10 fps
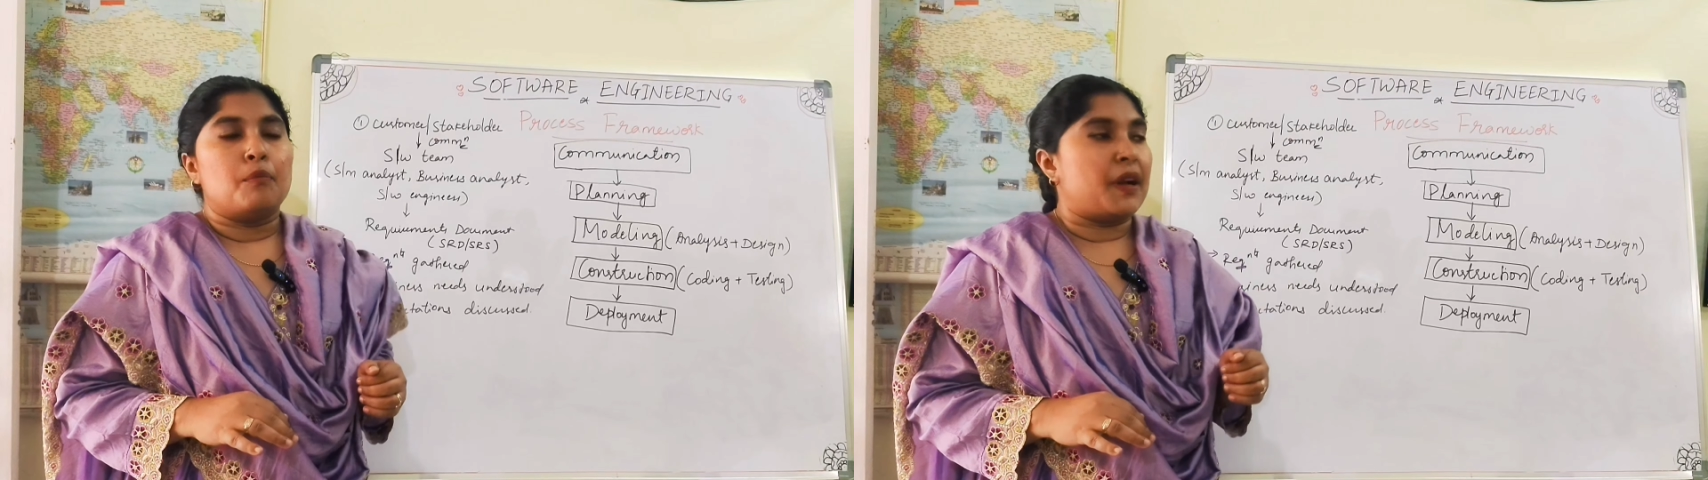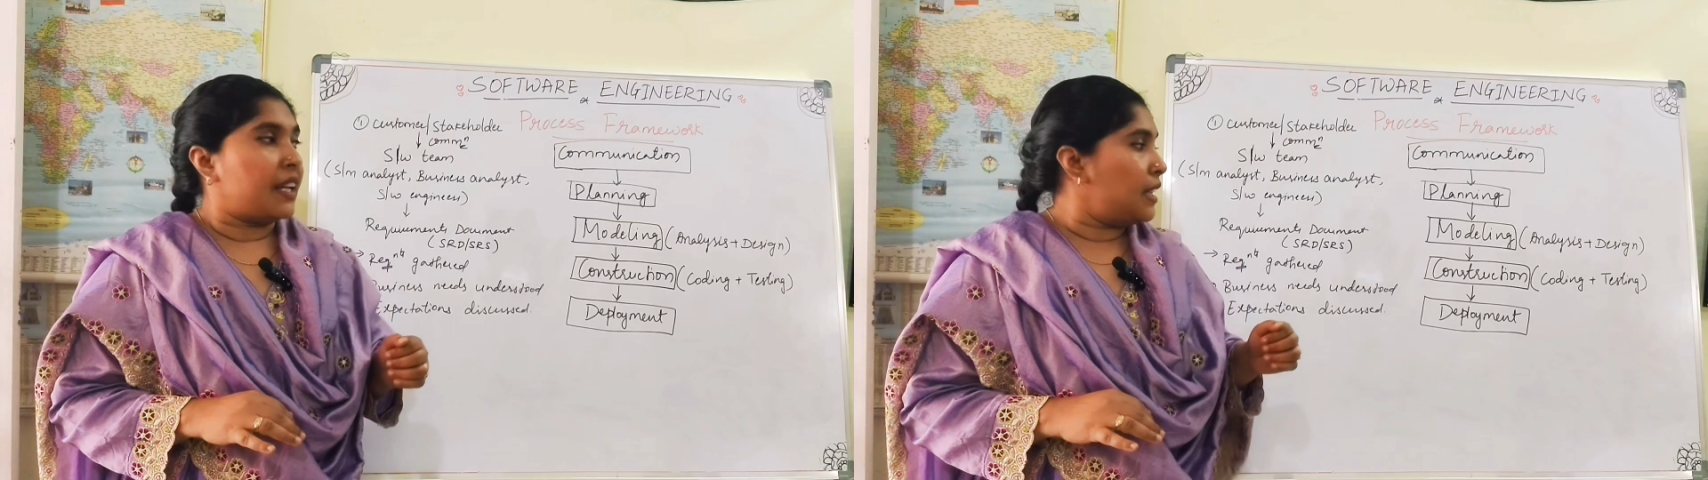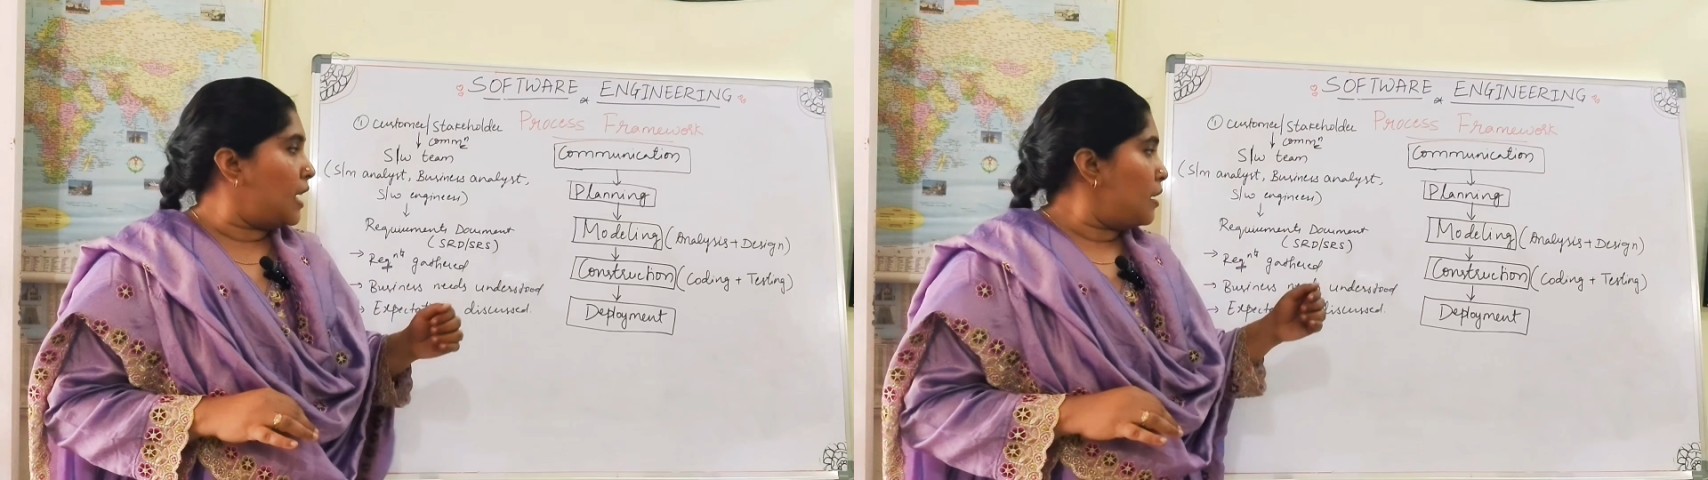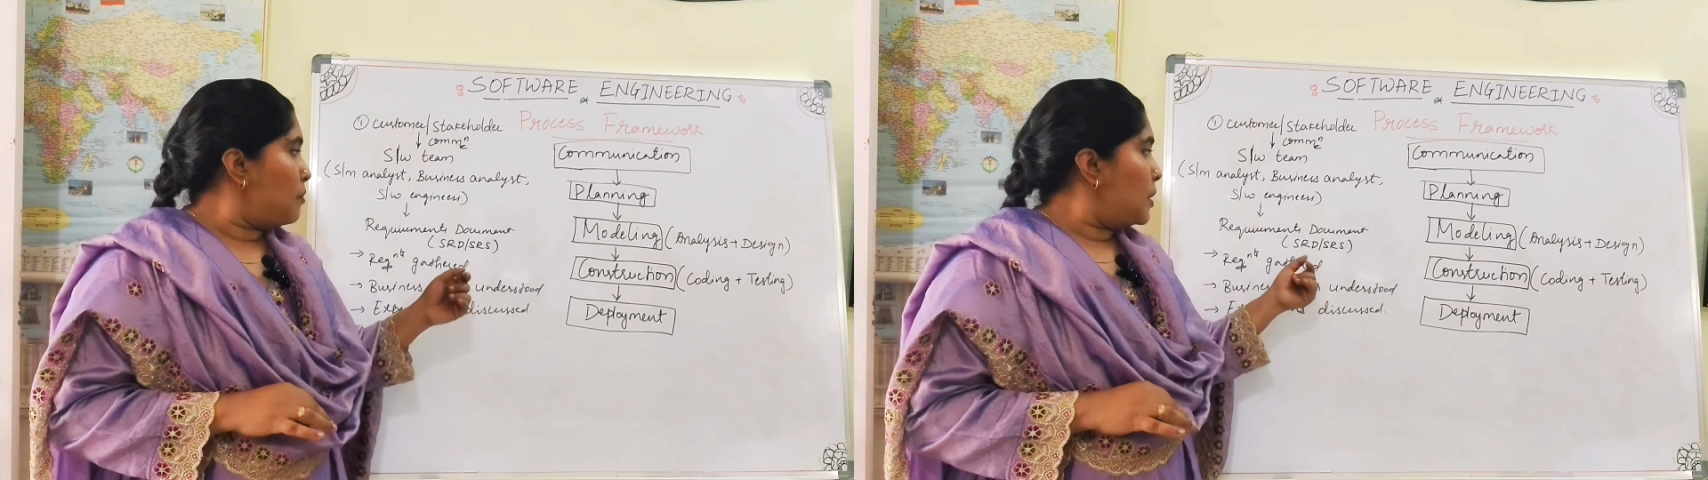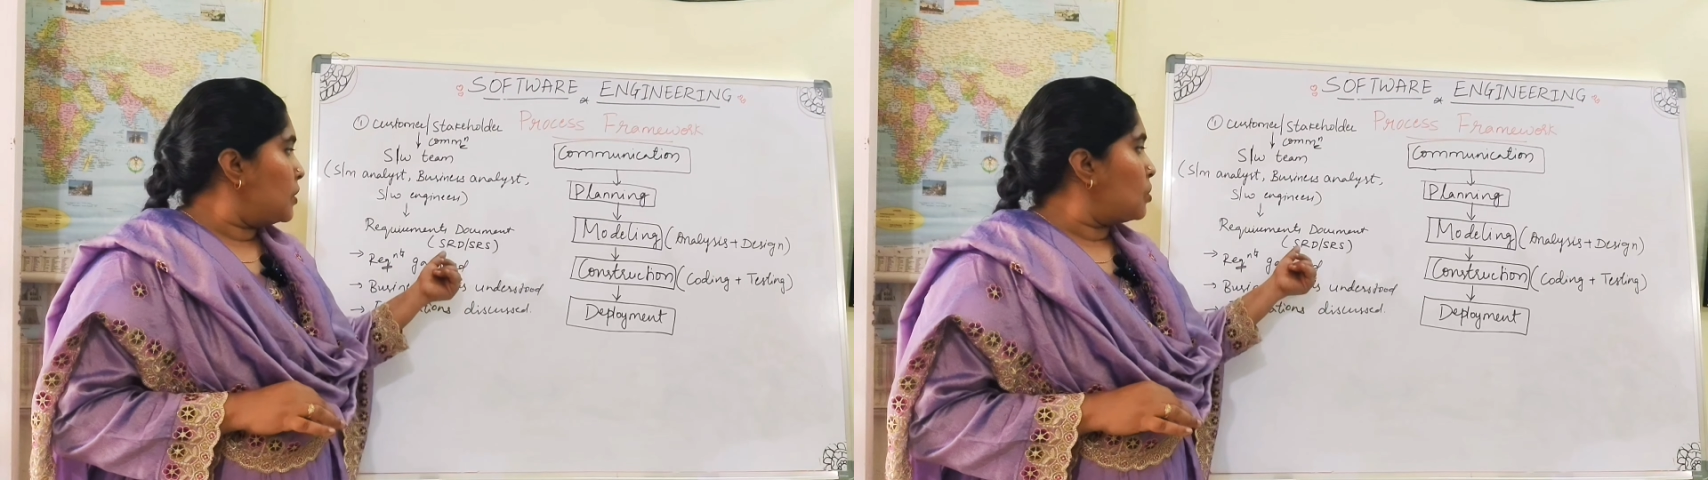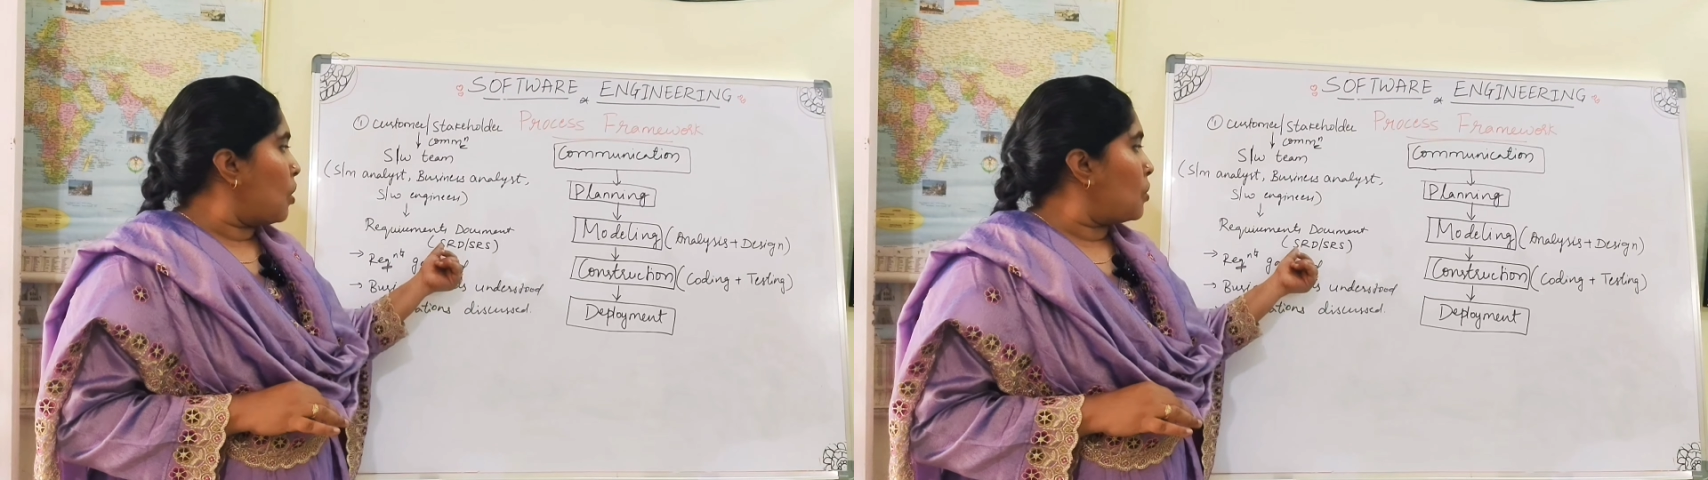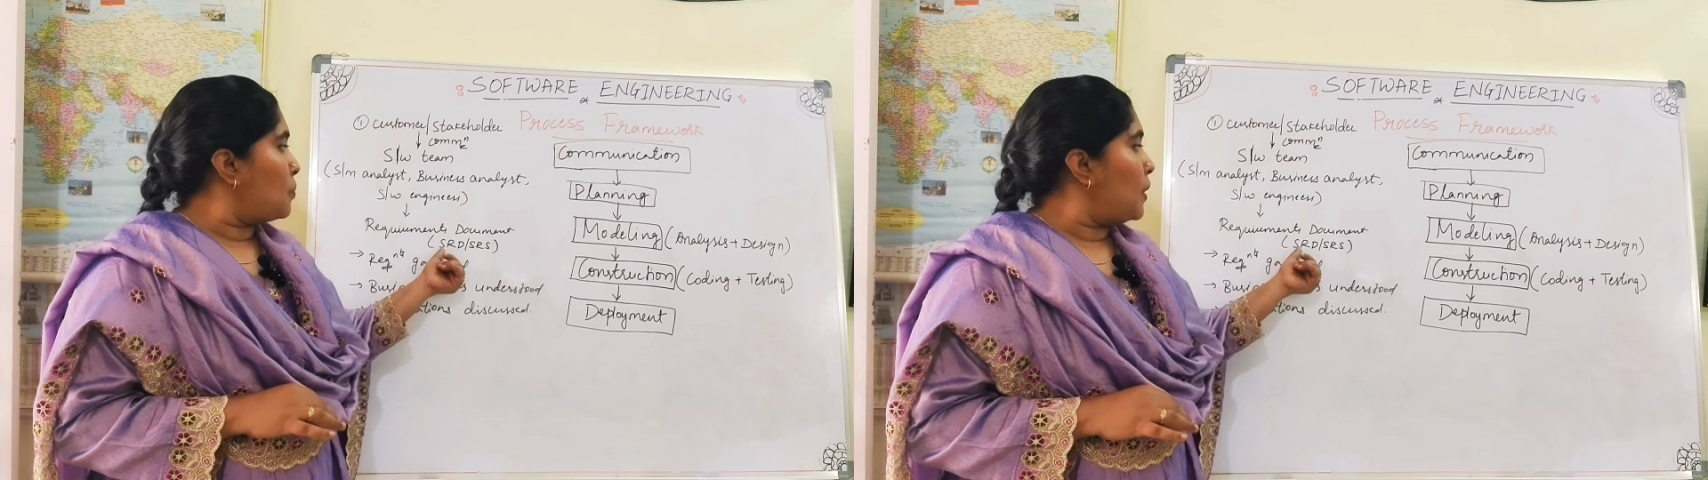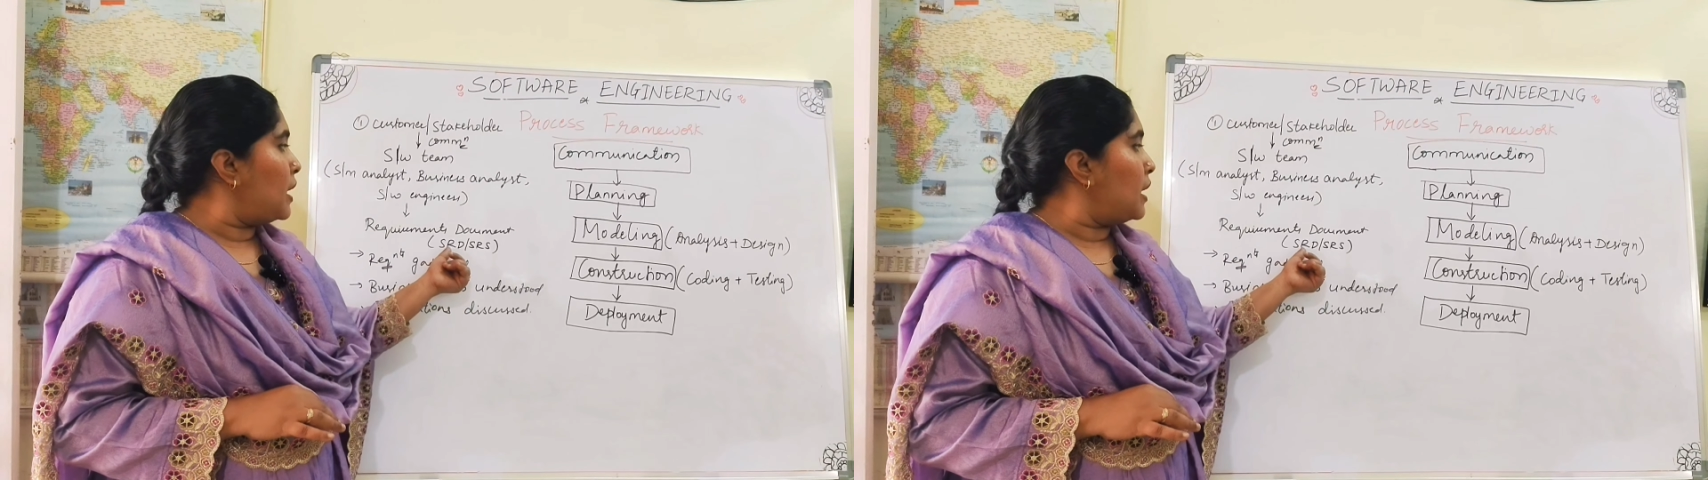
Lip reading: by name software